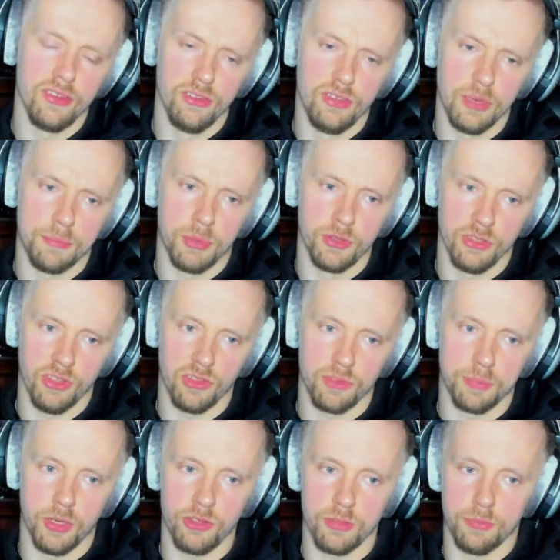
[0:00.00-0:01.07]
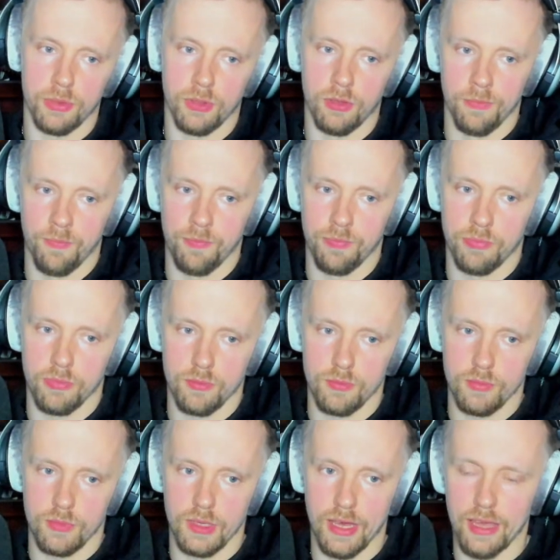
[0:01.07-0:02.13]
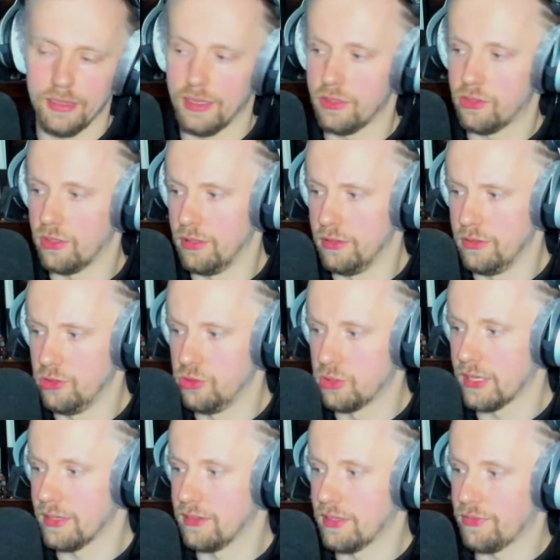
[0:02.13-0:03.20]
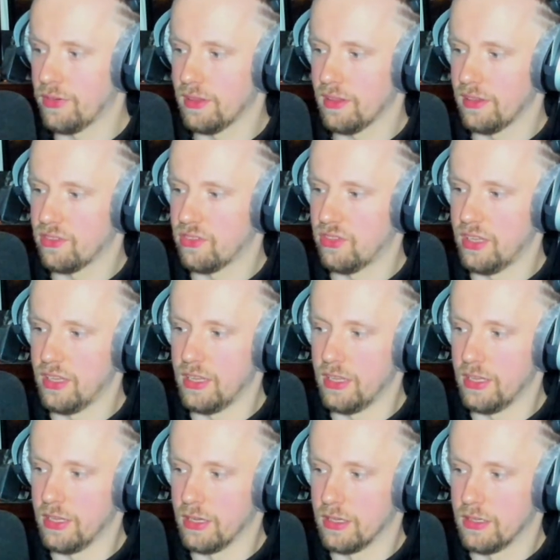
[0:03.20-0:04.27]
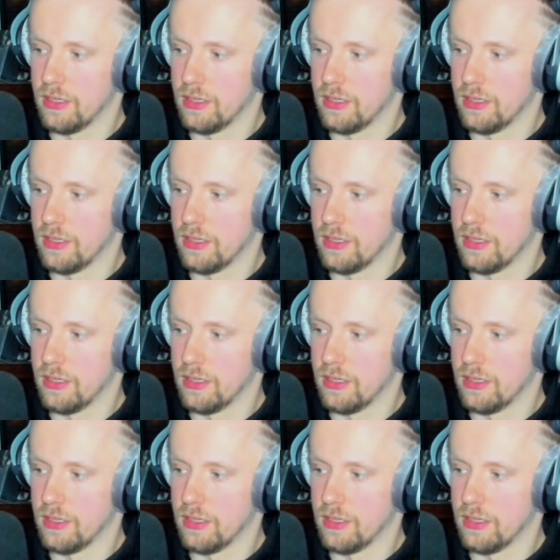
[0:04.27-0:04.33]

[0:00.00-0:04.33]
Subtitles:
opponent as possible, and as you can definitely see